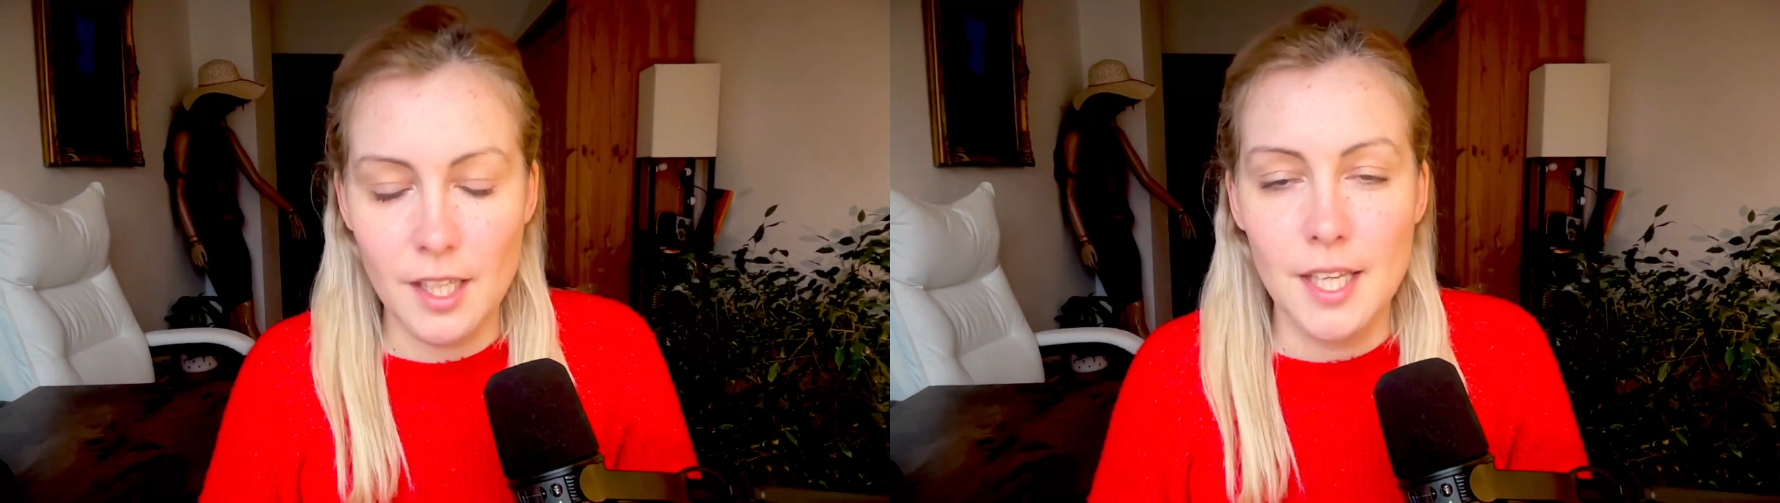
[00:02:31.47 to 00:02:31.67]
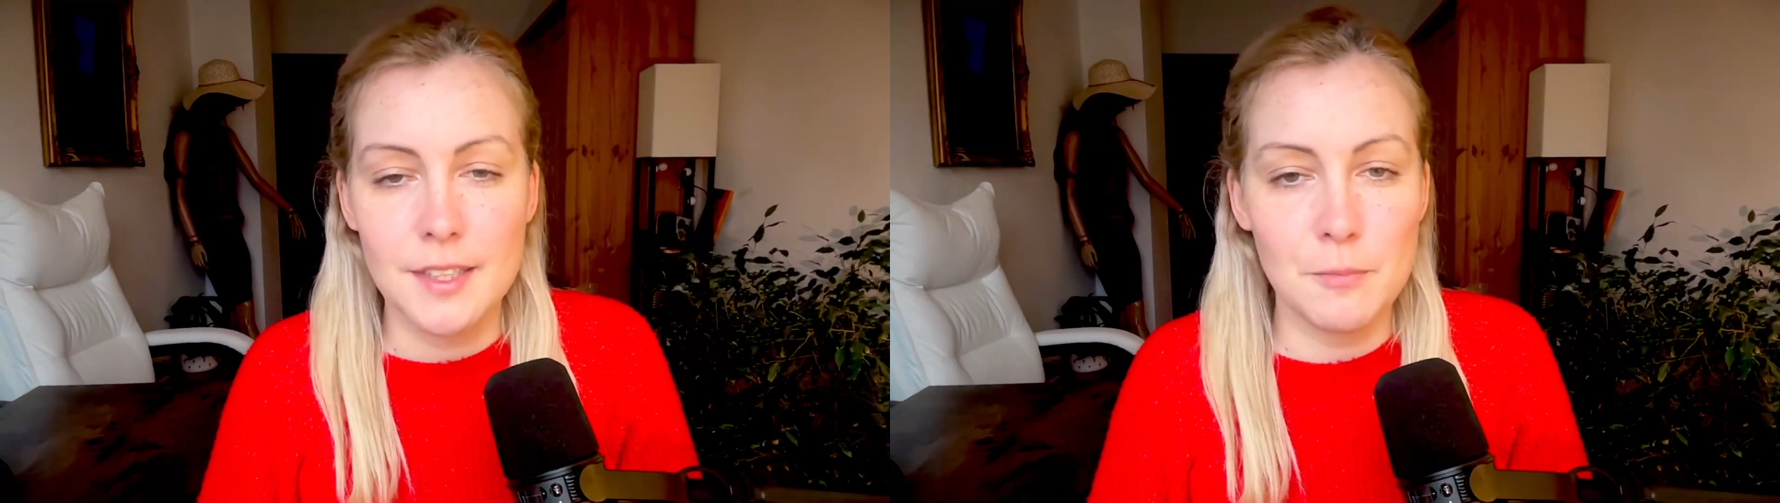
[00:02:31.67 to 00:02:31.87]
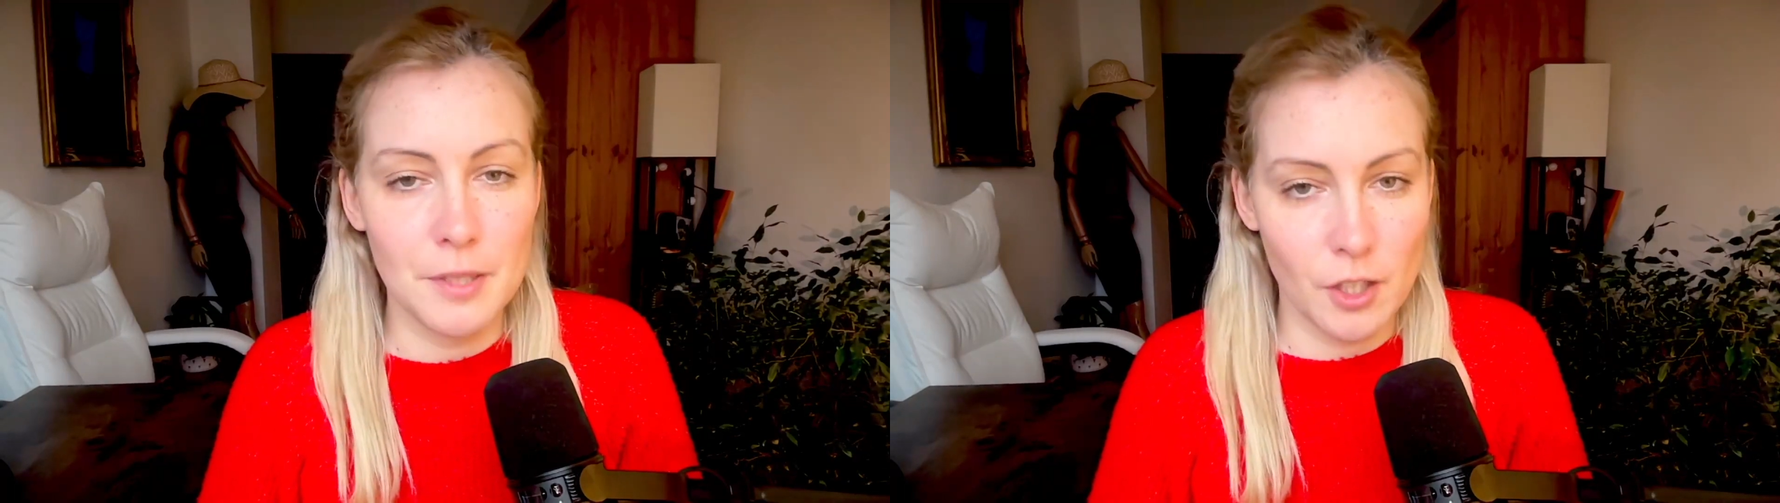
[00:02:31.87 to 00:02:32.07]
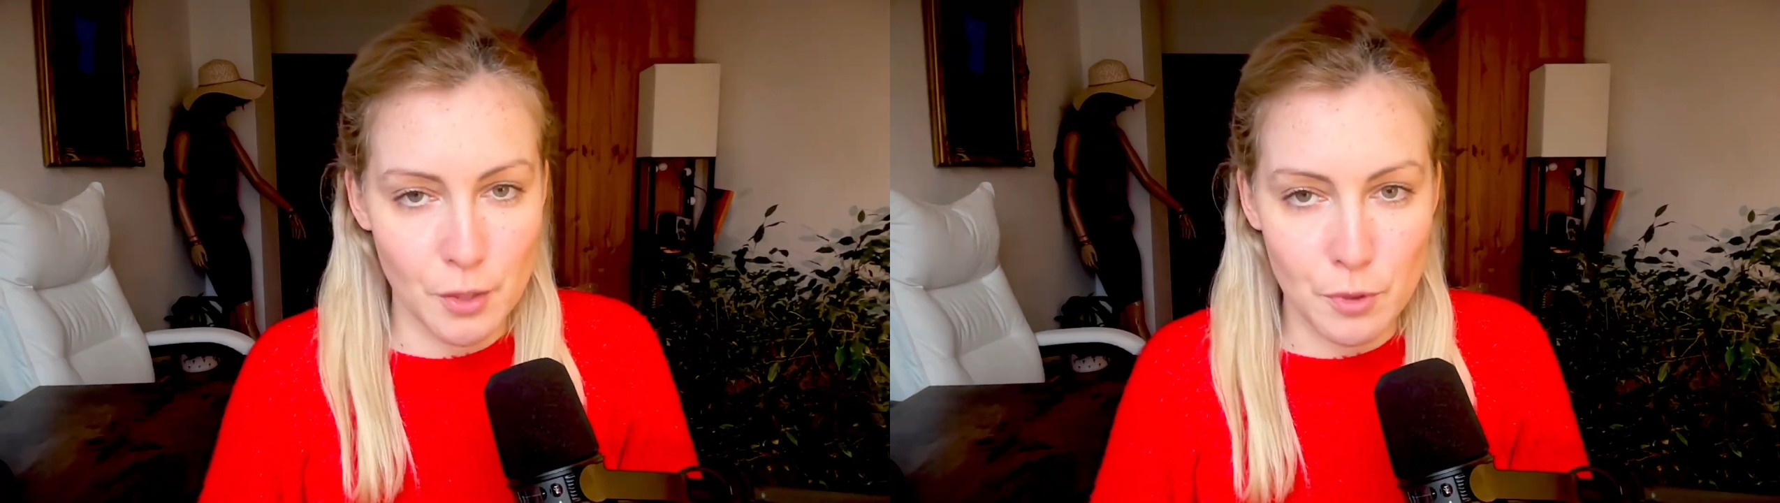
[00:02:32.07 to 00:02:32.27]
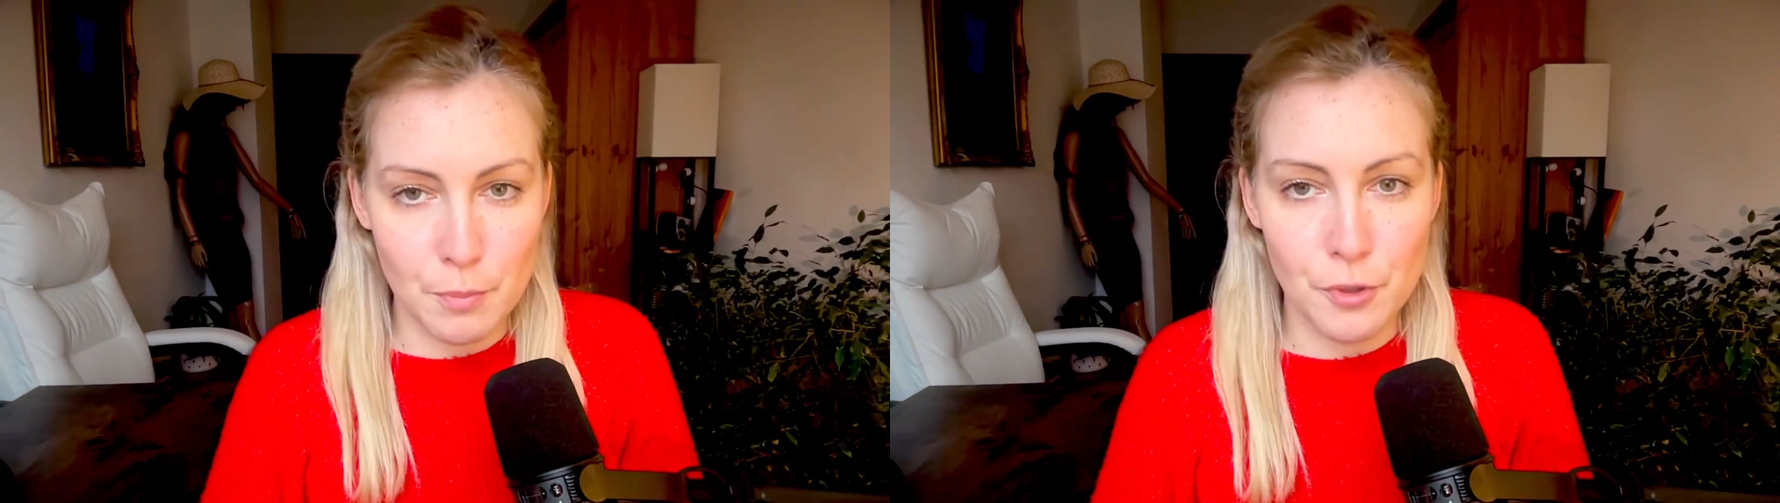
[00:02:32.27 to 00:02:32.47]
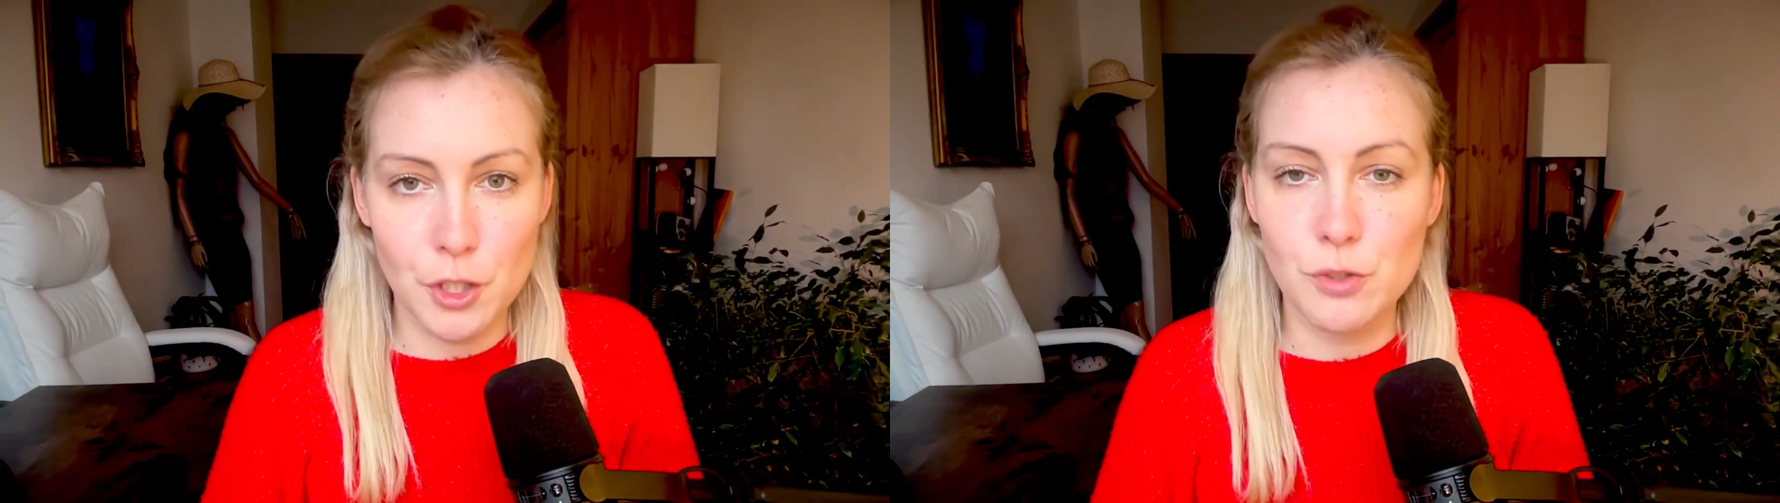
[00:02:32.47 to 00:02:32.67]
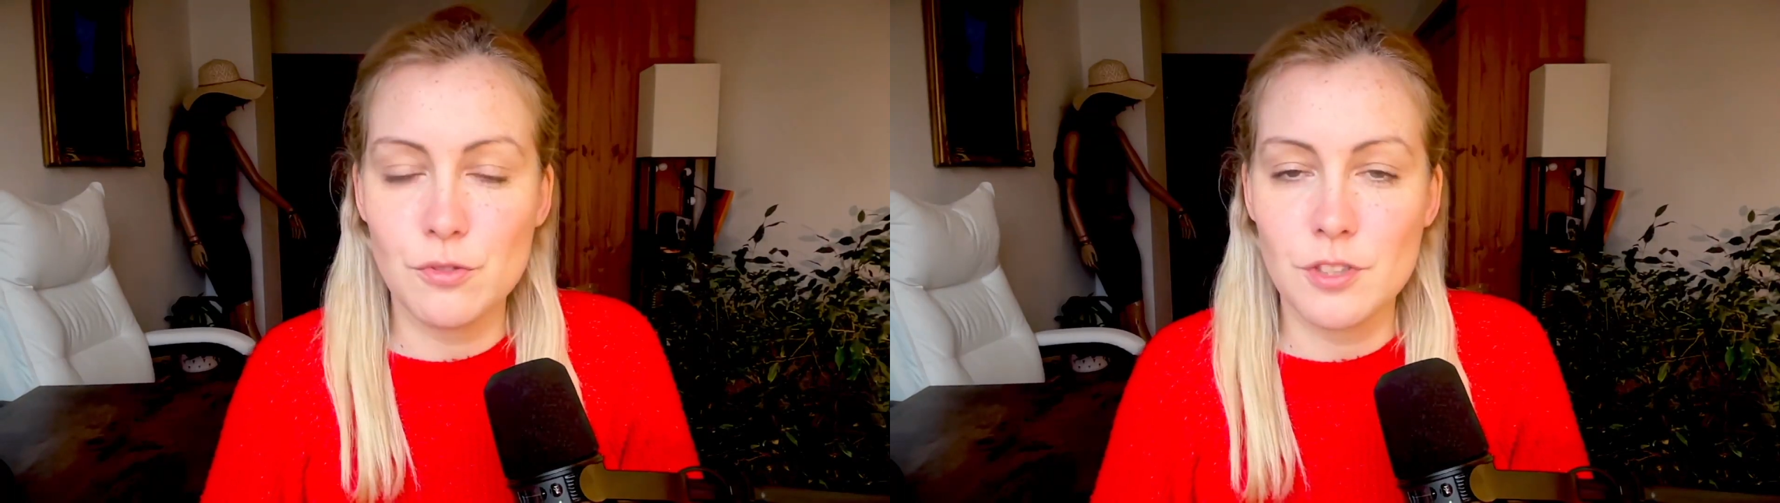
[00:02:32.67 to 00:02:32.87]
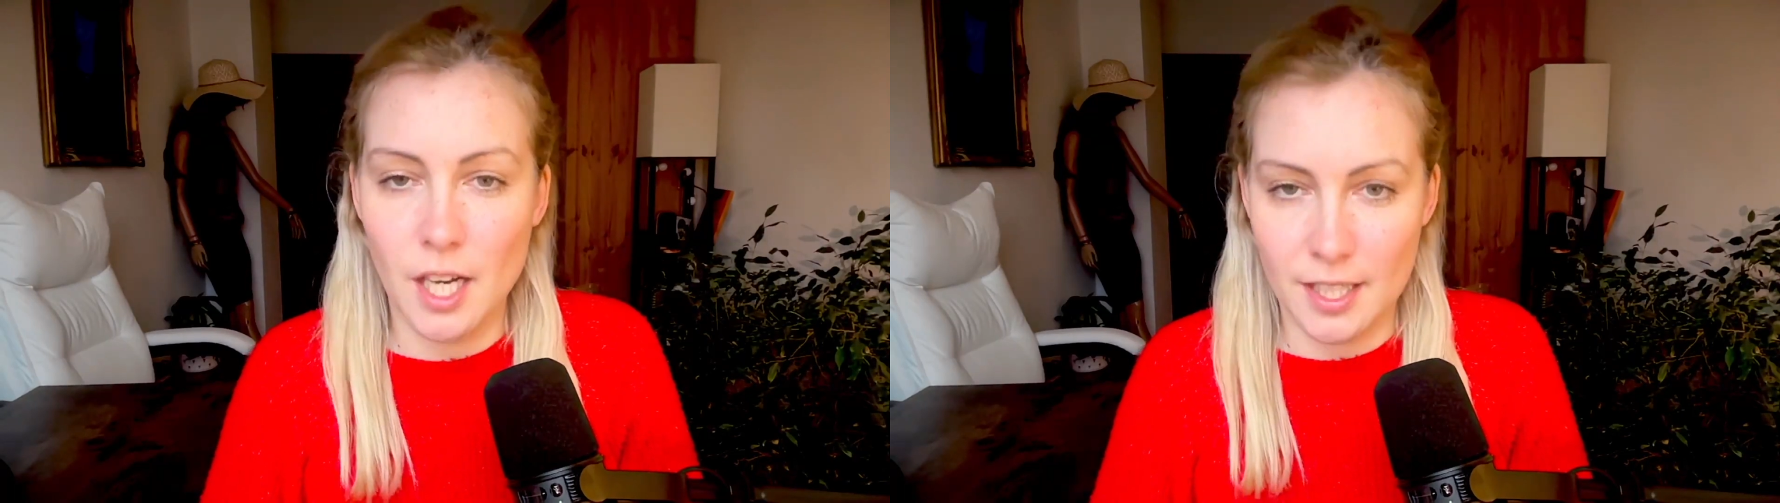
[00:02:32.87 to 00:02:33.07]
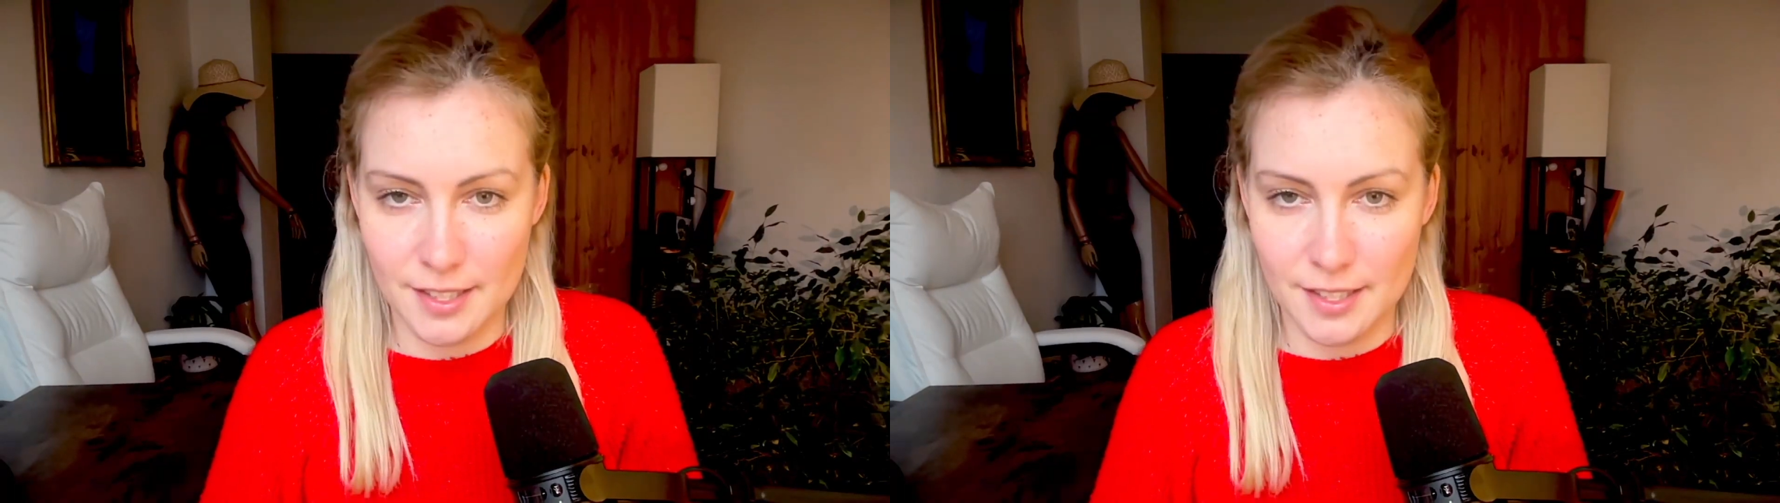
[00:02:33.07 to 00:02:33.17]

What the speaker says: The BOI report, you do not